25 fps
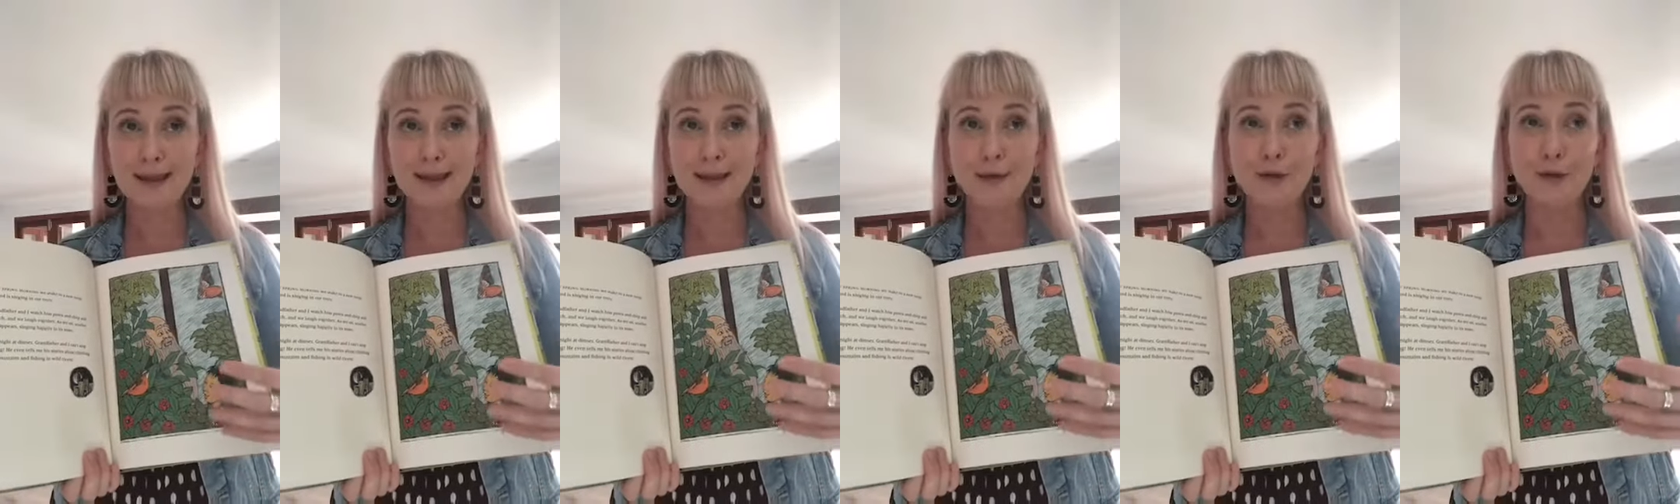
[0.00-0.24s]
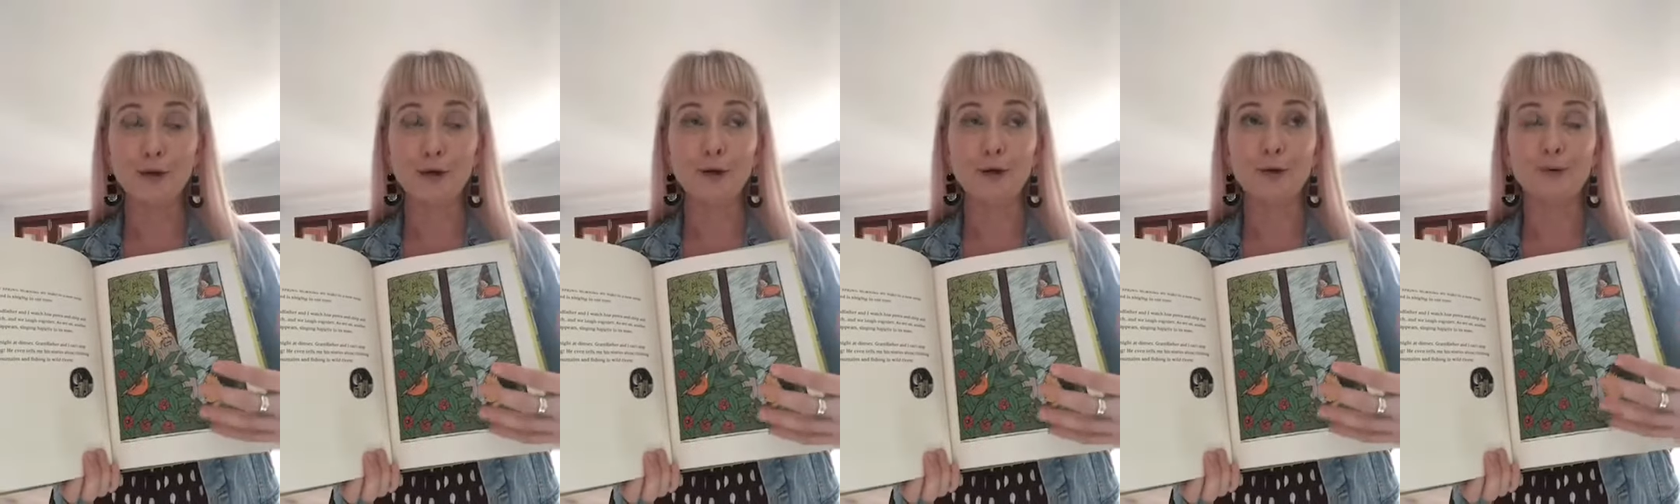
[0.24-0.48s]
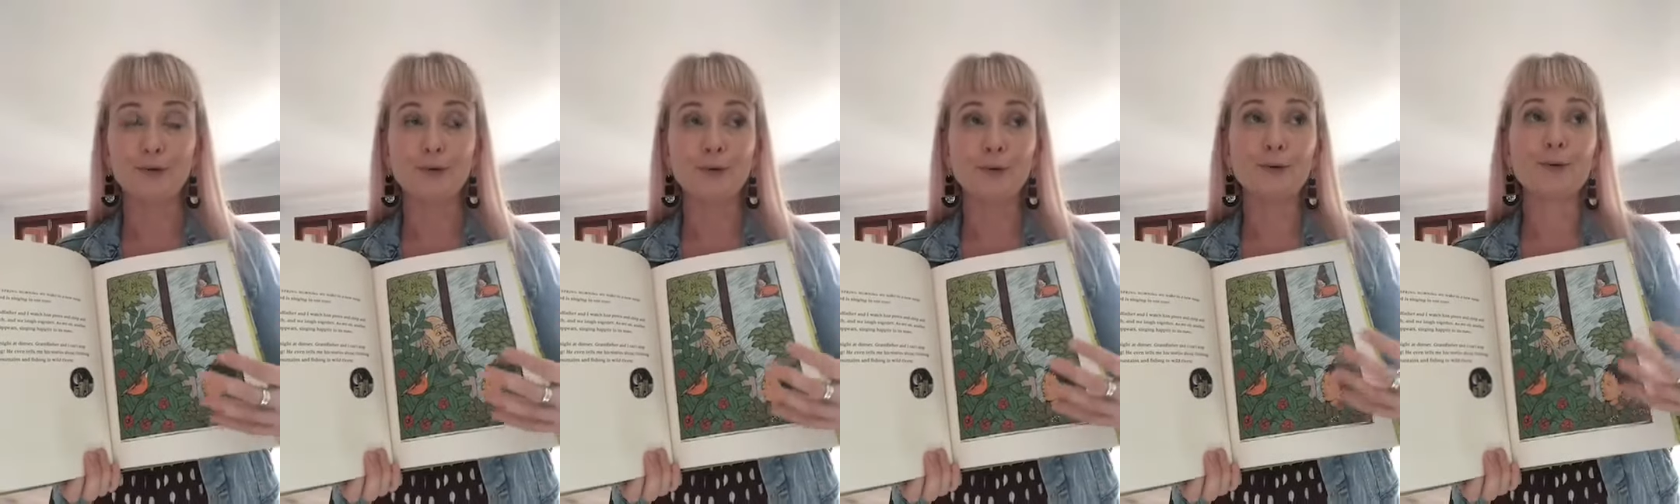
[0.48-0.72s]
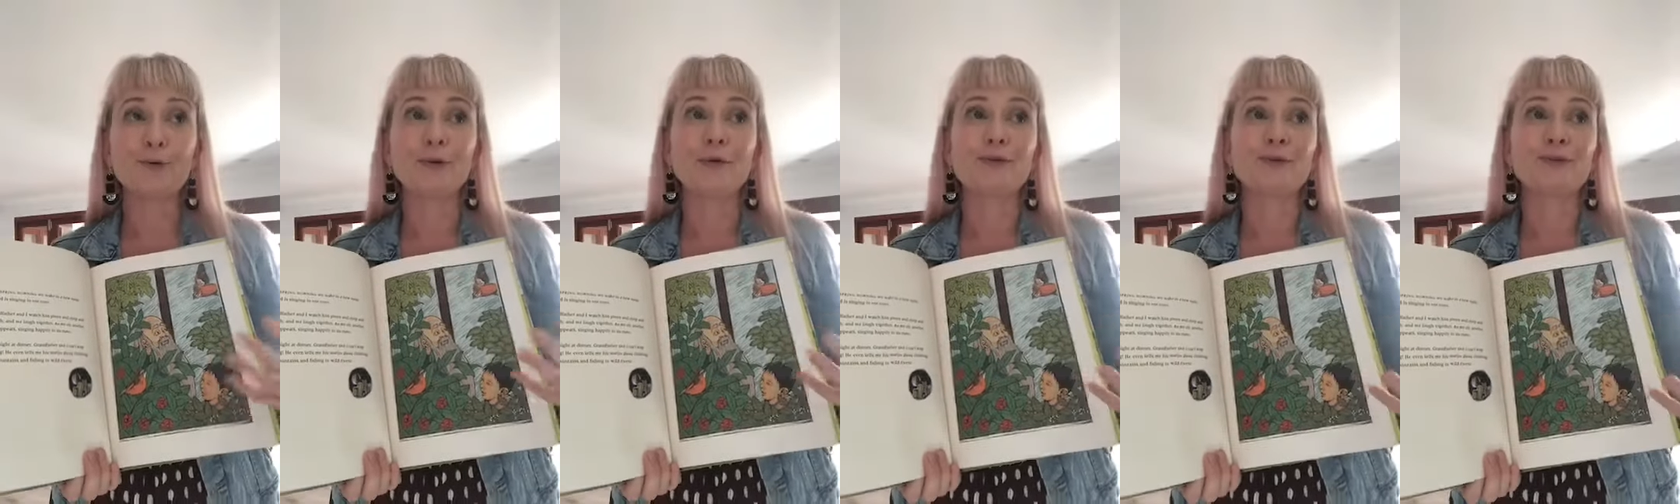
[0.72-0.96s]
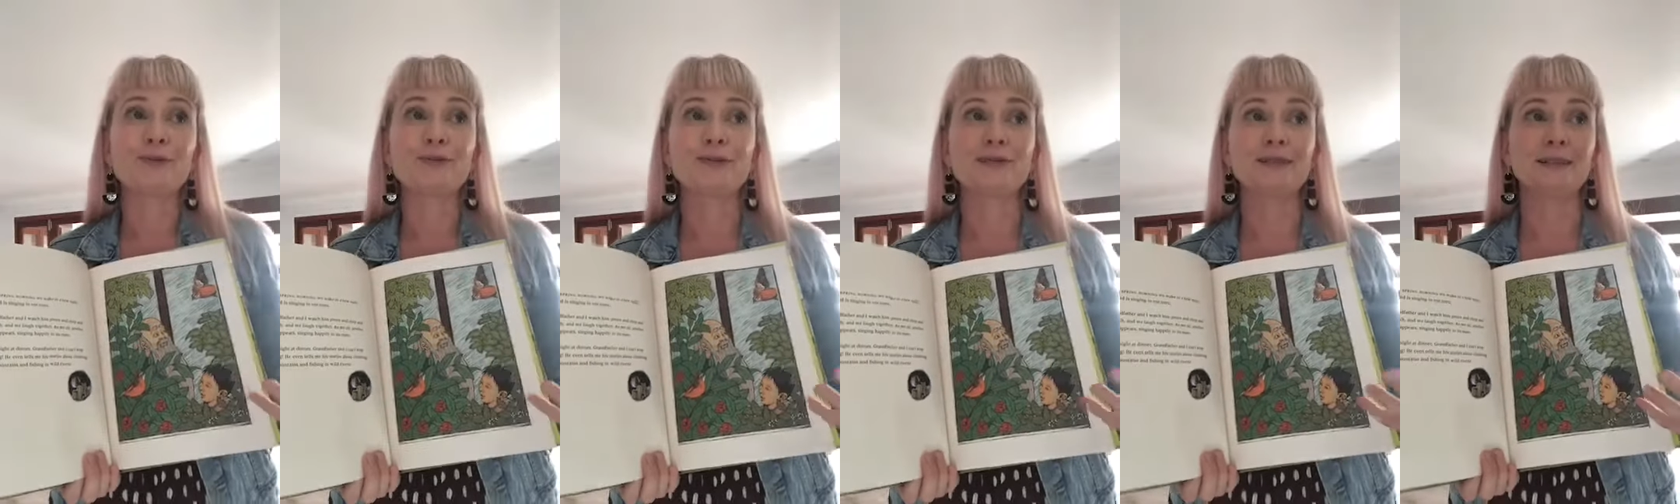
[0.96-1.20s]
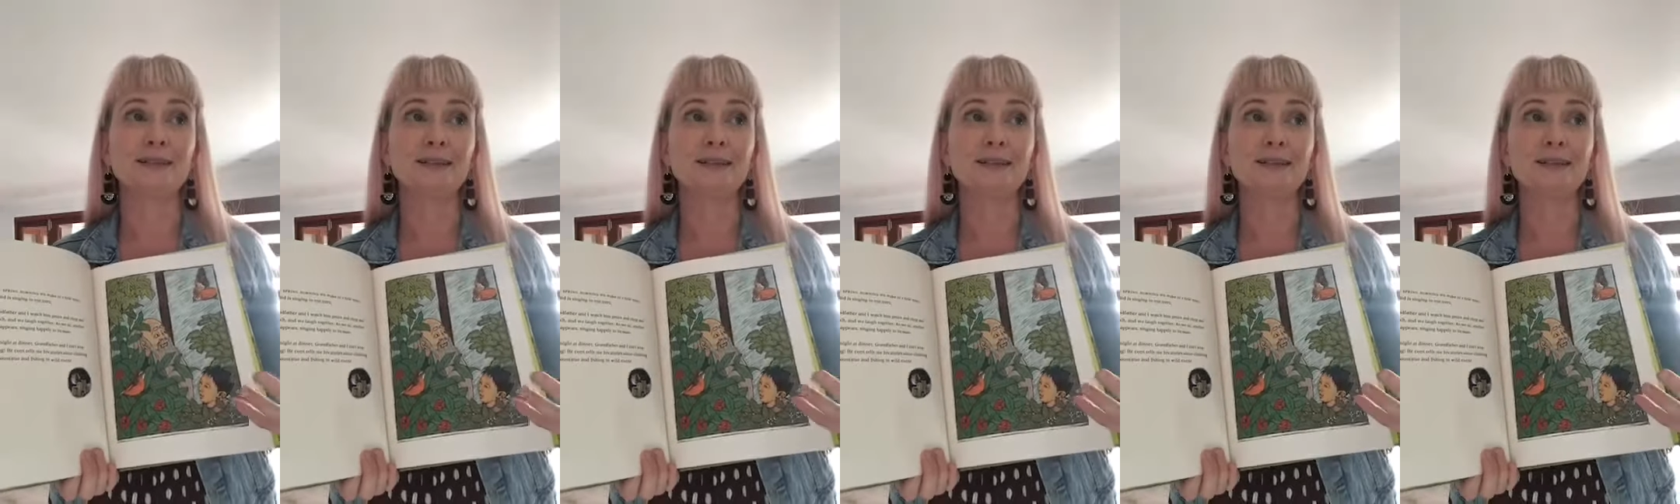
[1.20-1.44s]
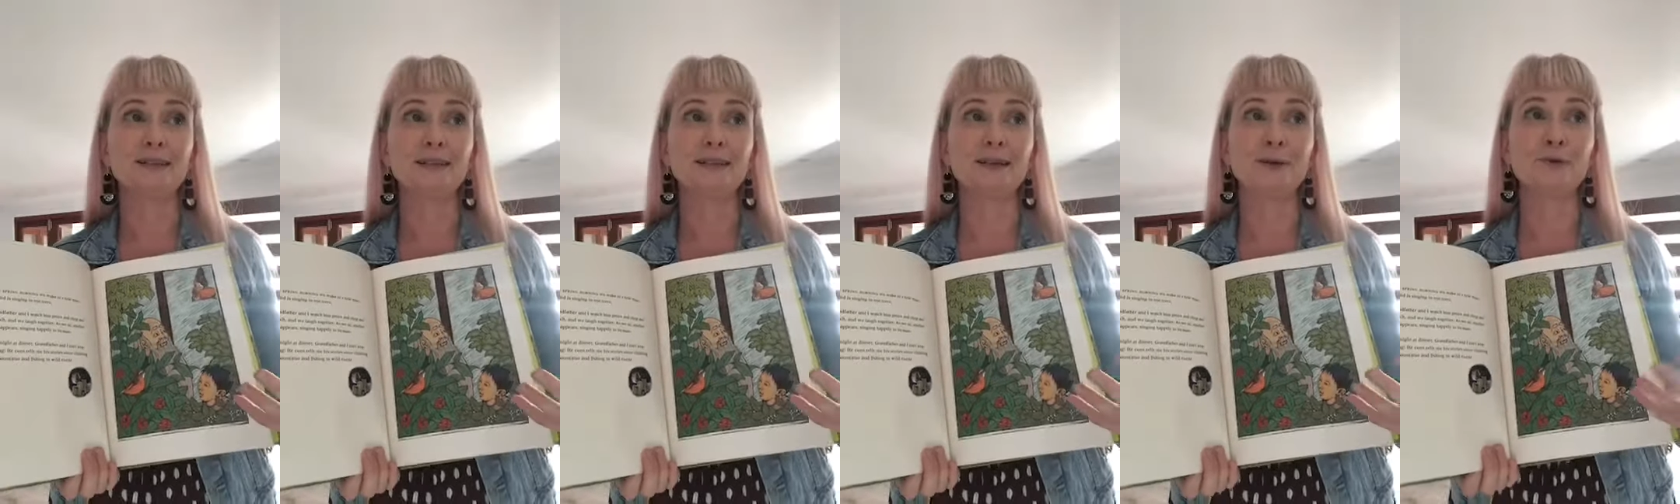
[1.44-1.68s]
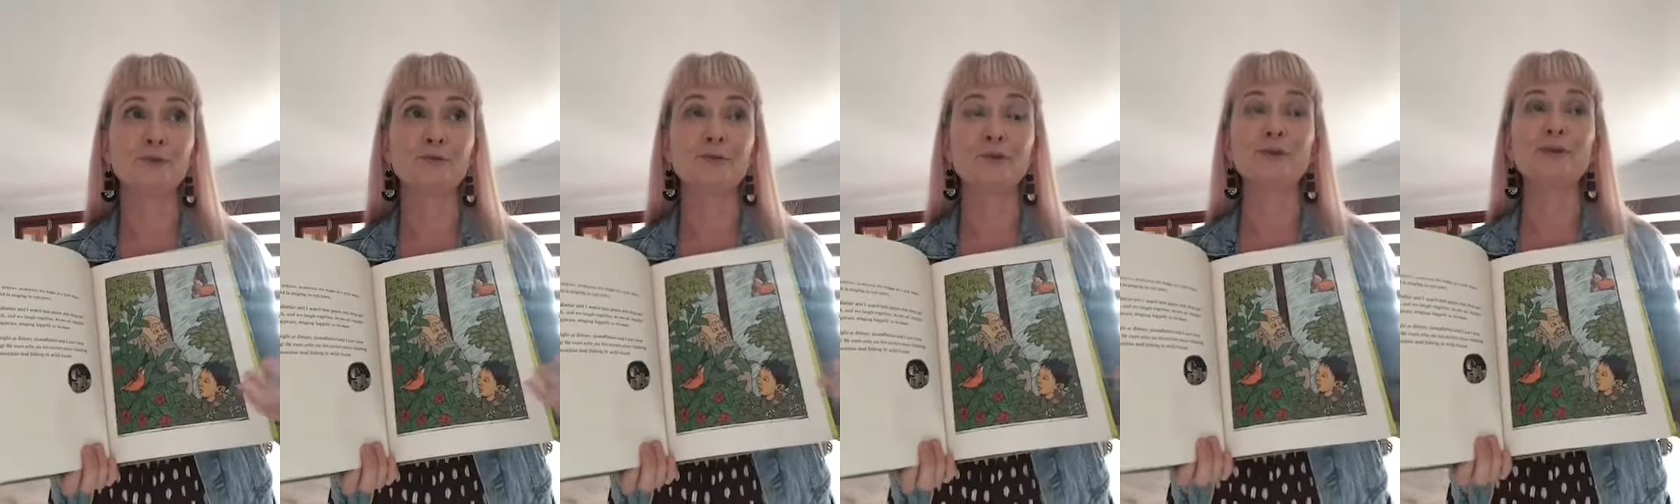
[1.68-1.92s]
you know, all those
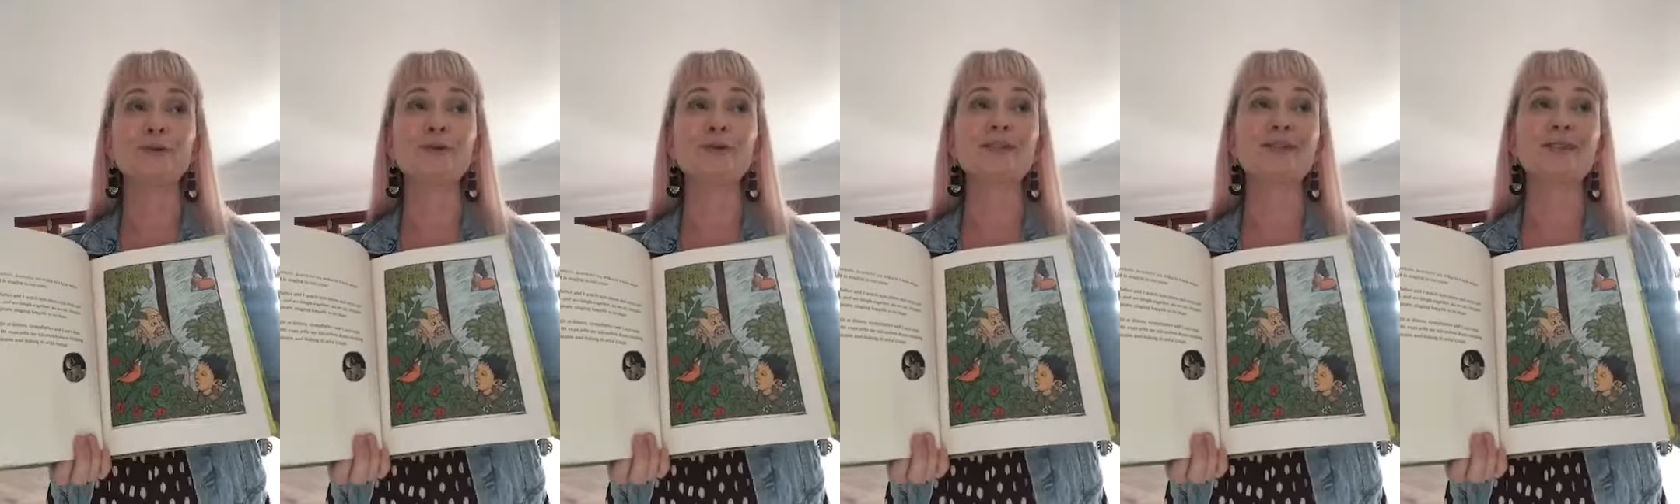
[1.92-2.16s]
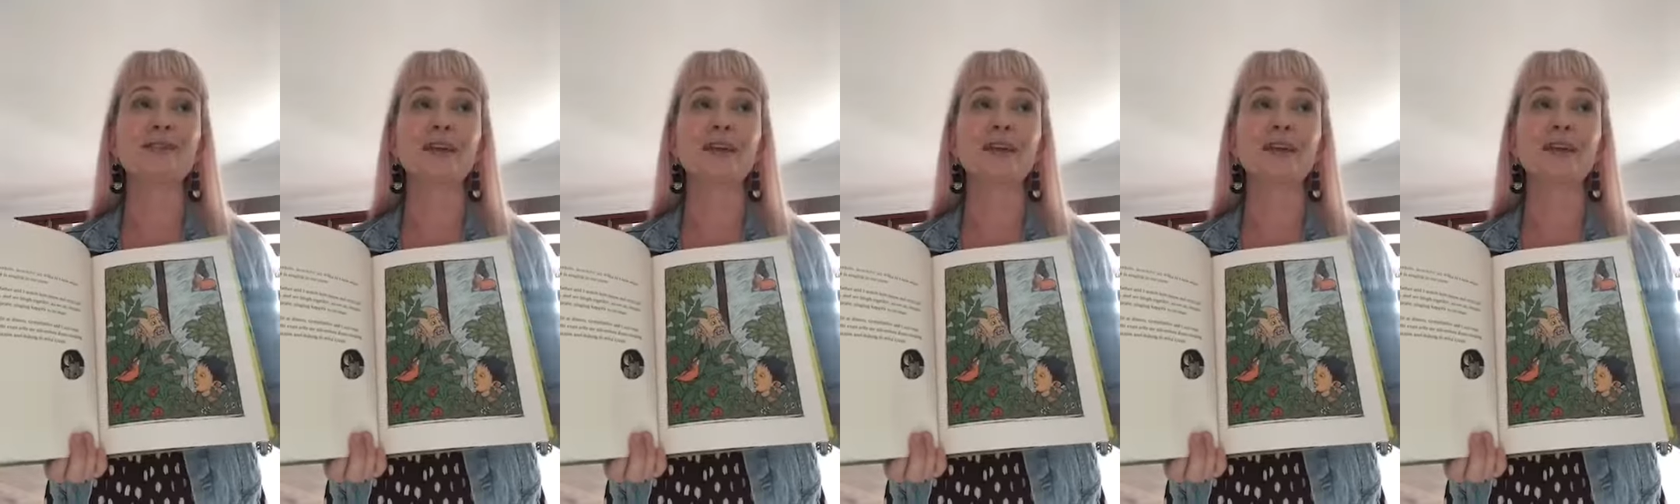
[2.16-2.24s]
roots